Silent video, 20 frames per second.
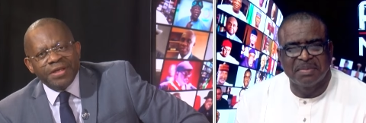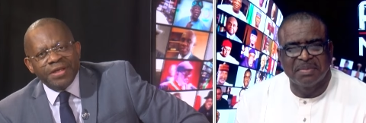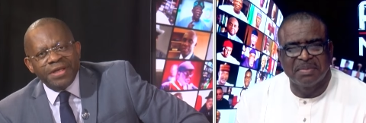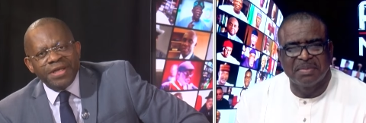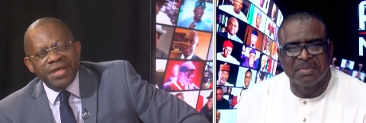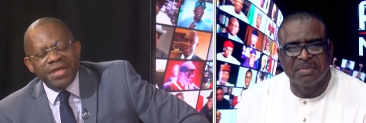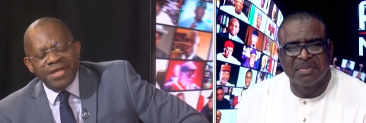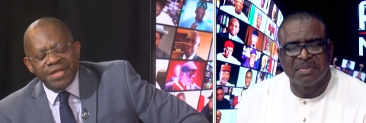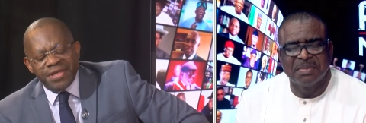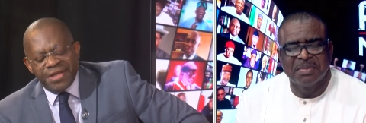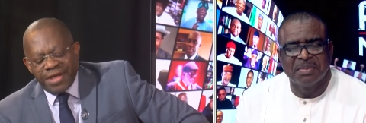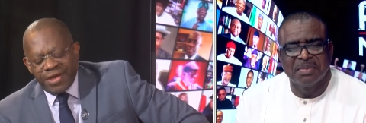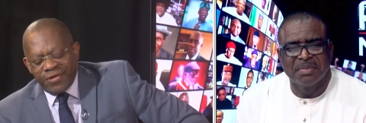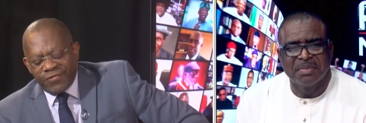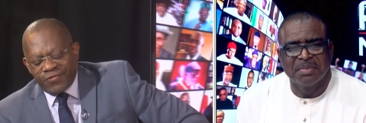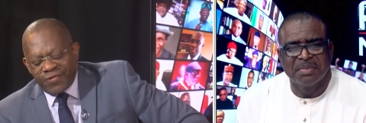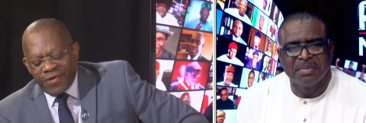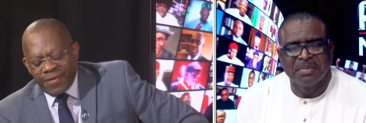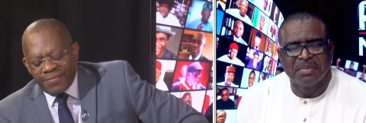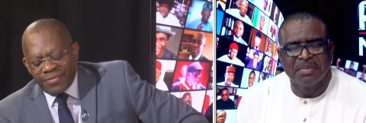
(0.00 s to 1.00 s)
Speaker 1: Leading
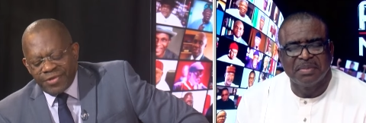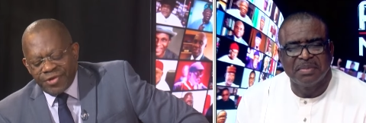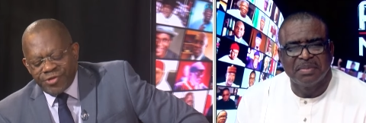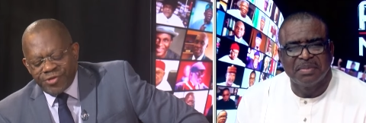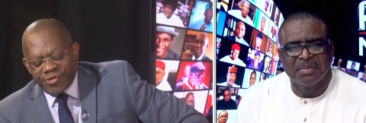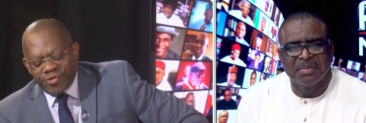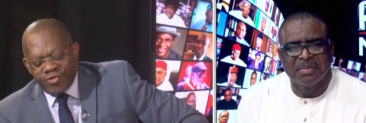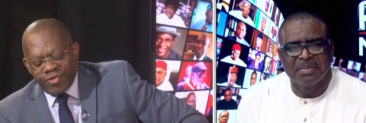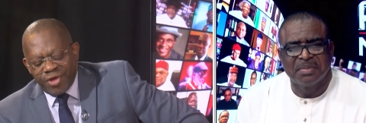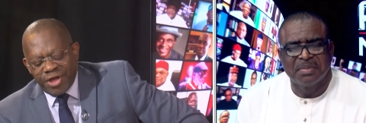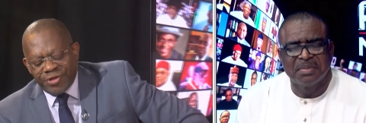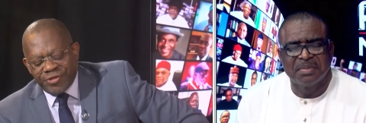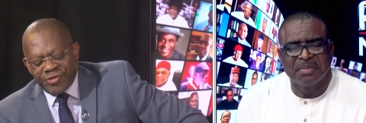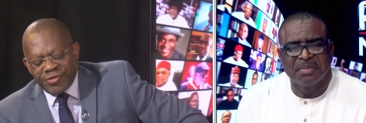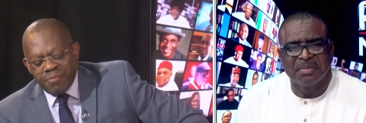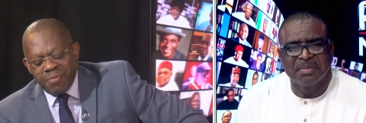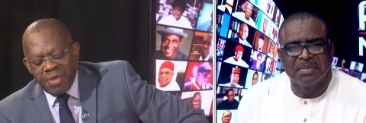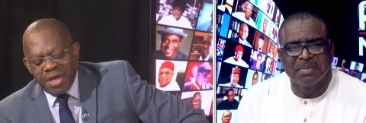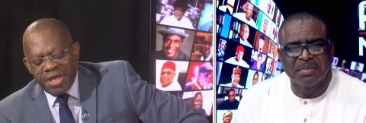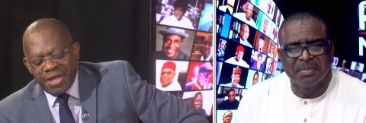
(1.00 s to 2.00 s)
from the streets,
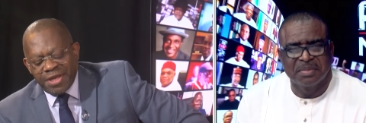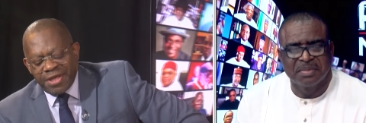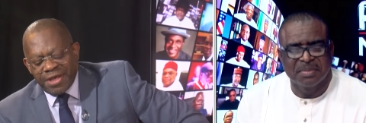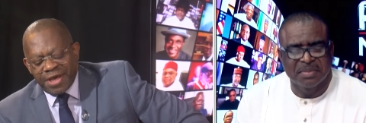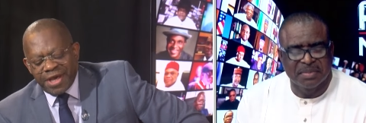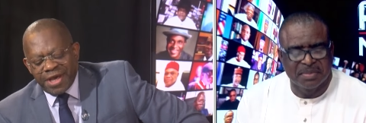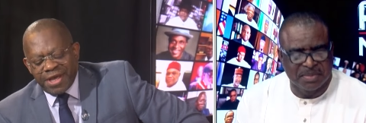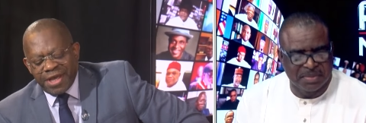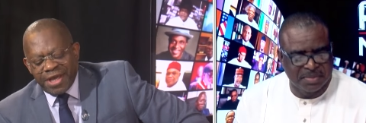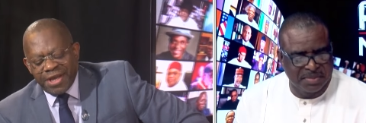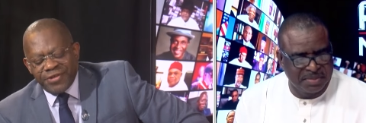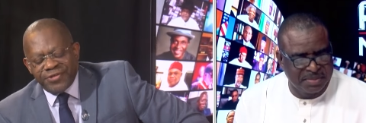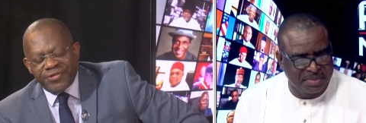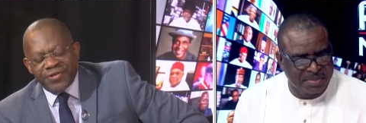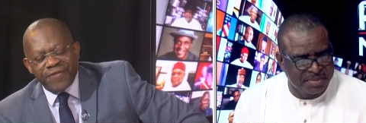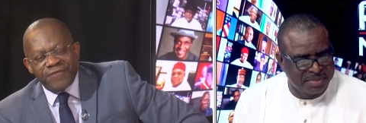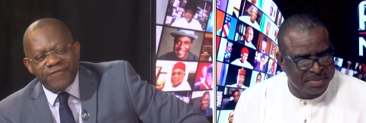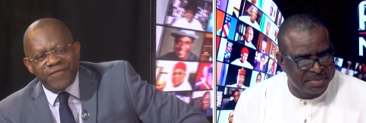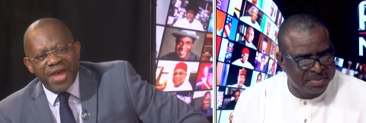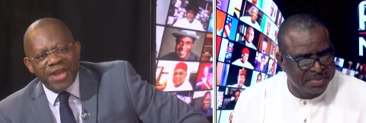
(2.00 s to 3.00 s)
media
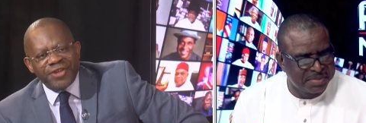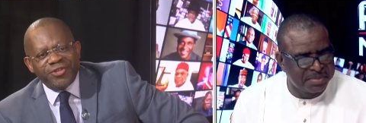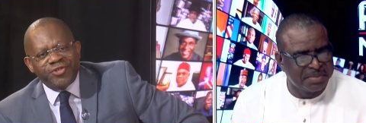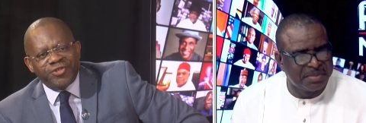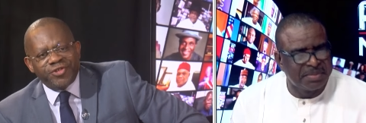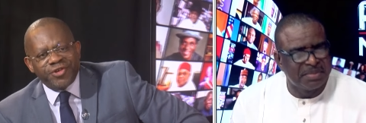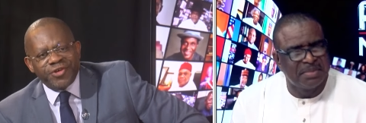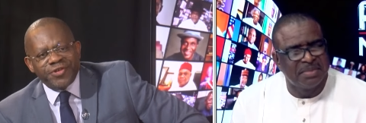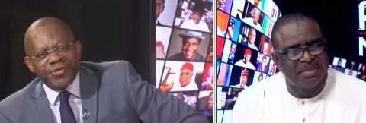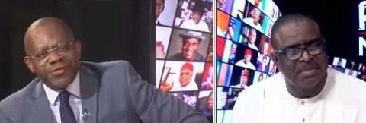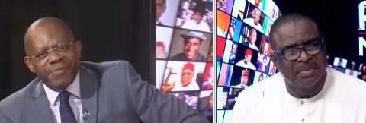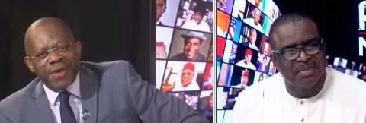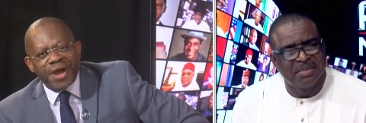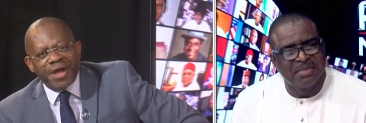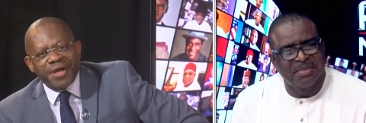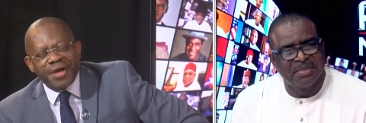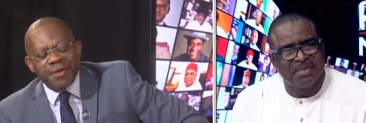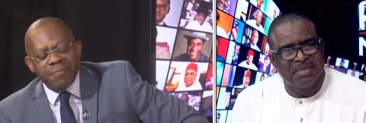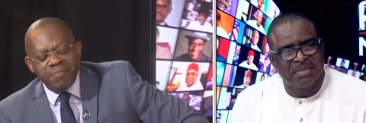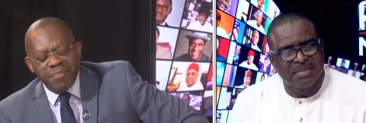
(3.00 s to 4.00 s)
interventions by
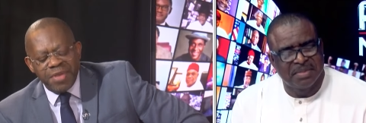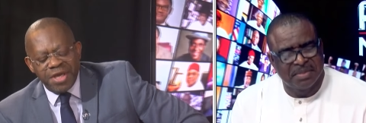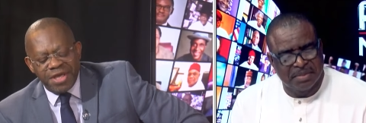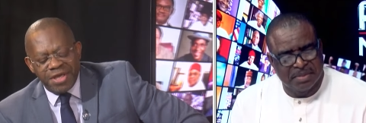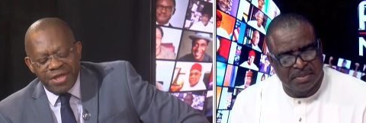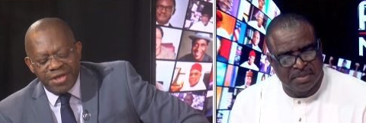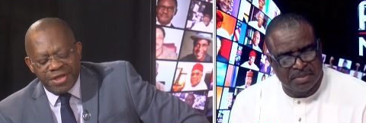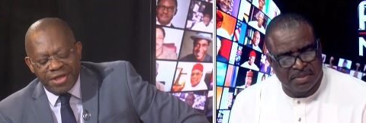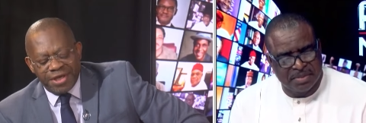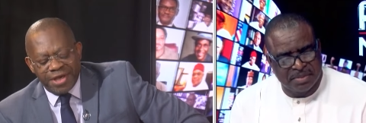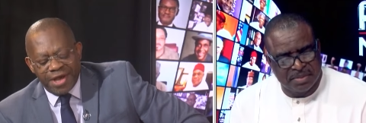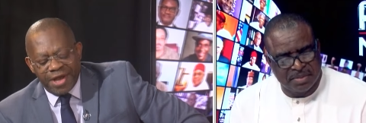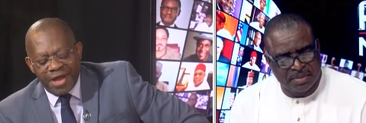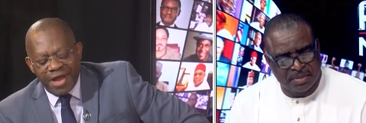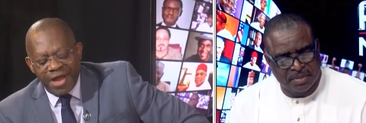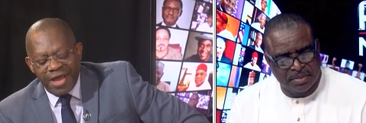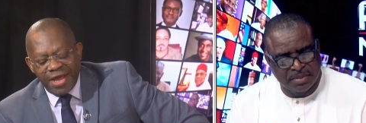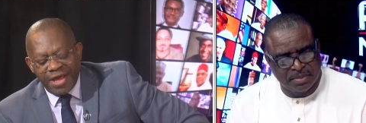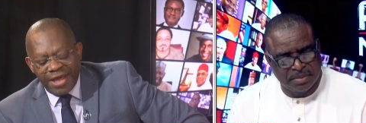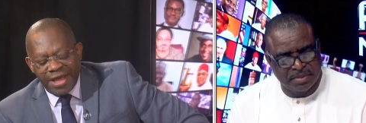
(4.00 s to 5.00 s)
a media
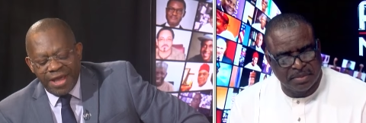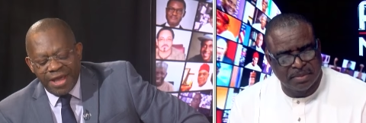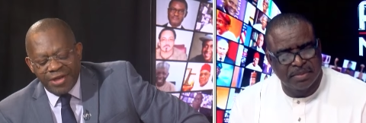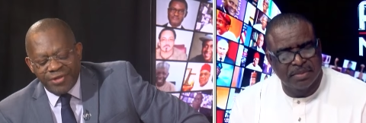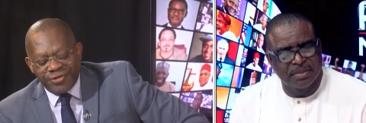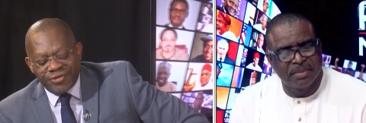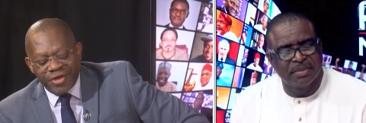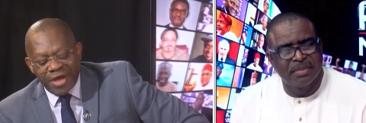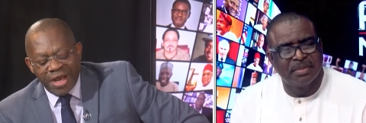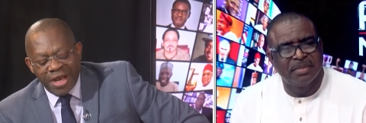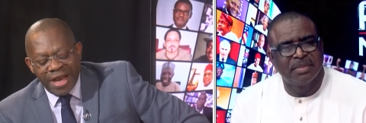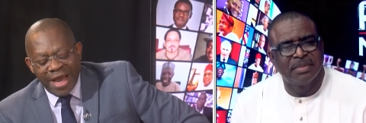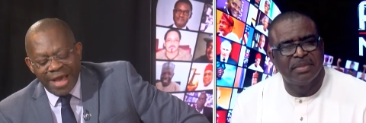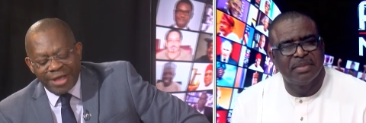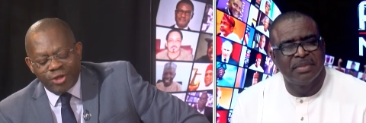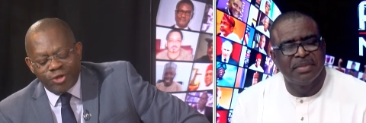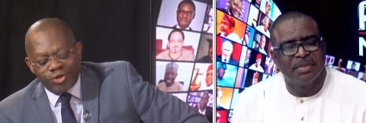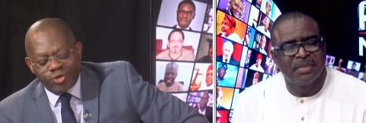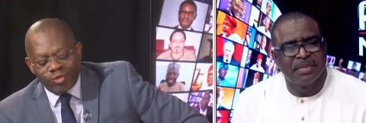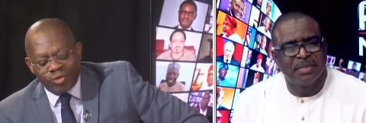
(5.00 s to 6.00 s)

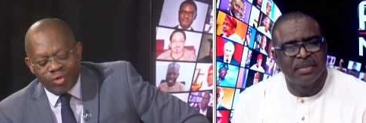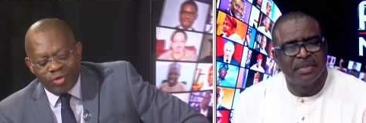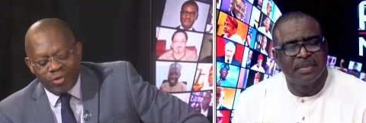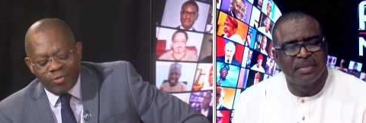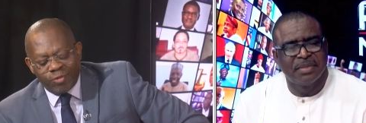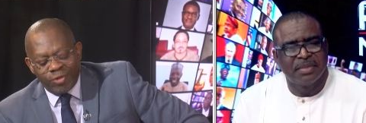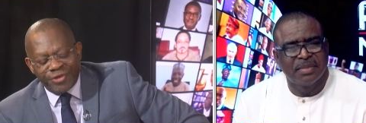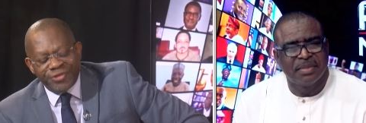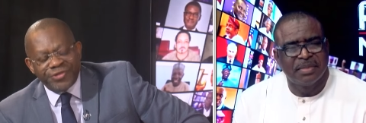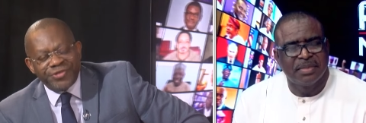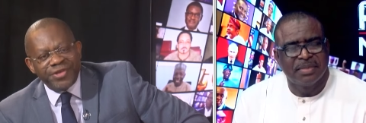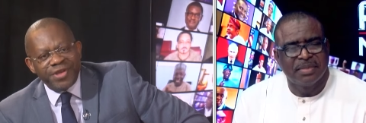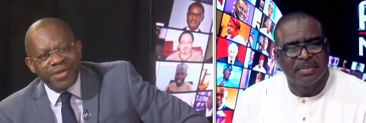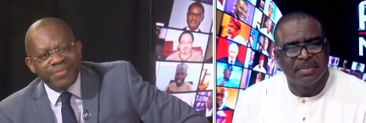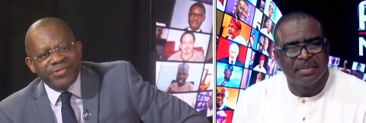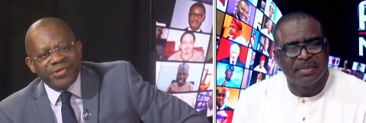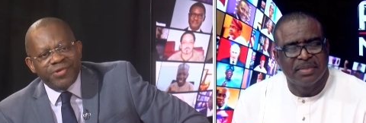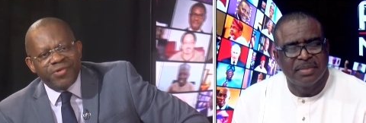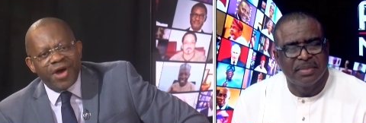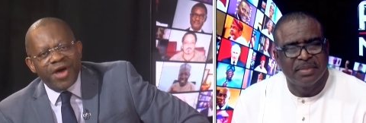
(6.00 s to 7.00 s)
intellectual, which seems
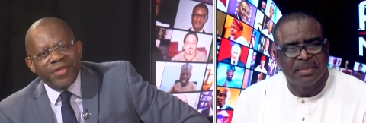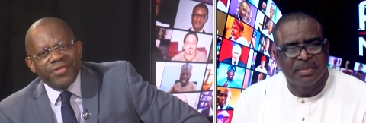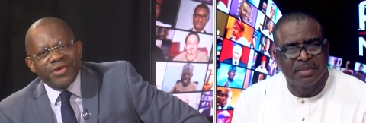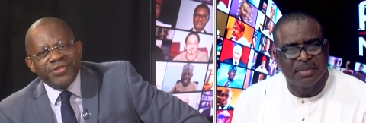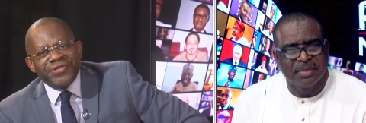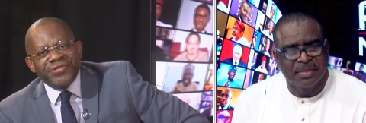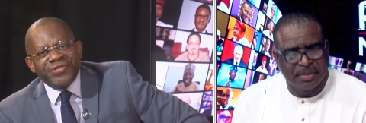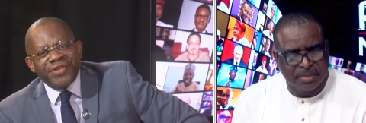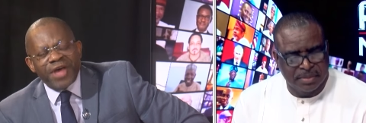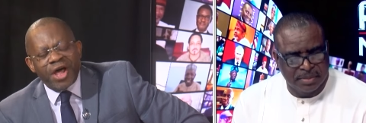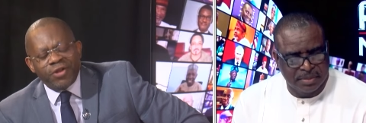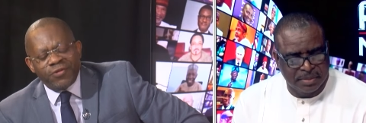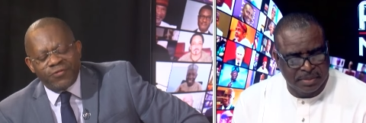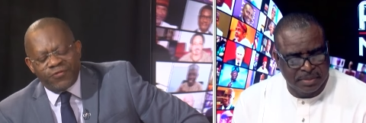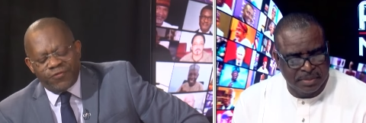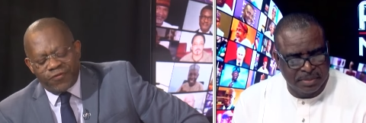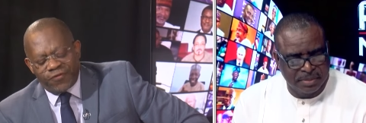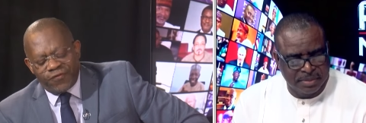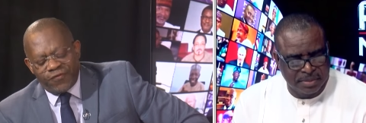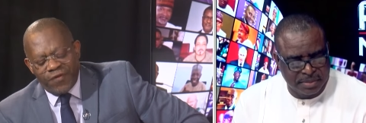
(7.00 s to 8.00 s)
a rather self
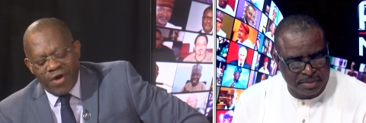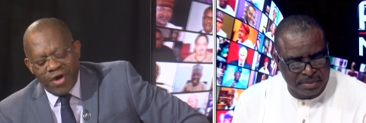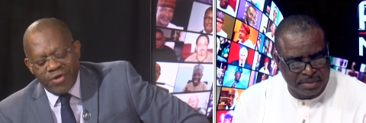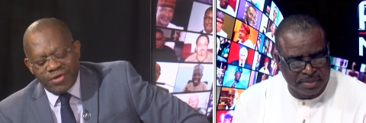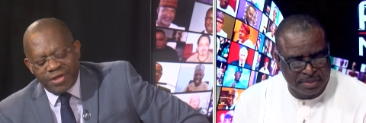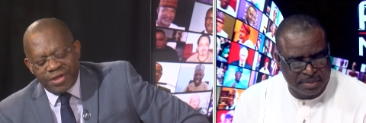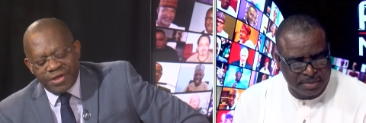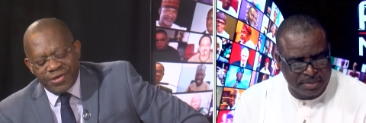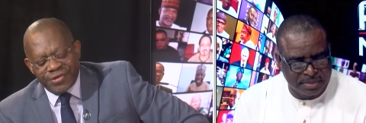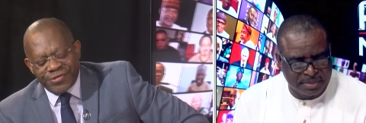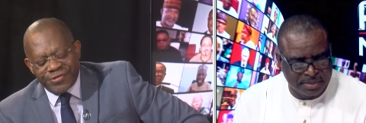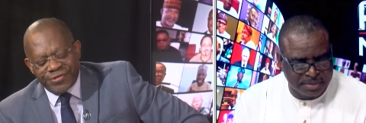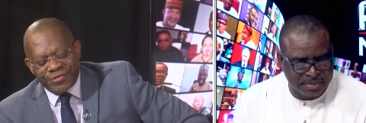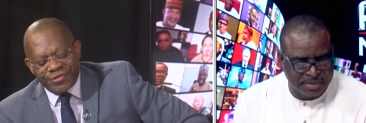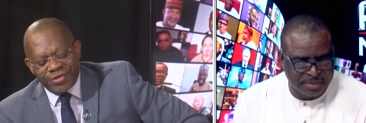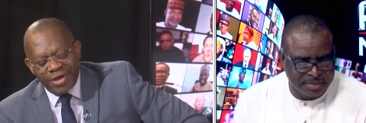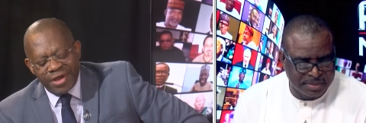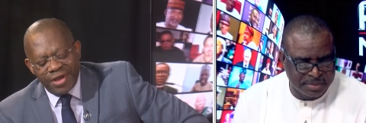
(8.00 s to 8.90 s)
focused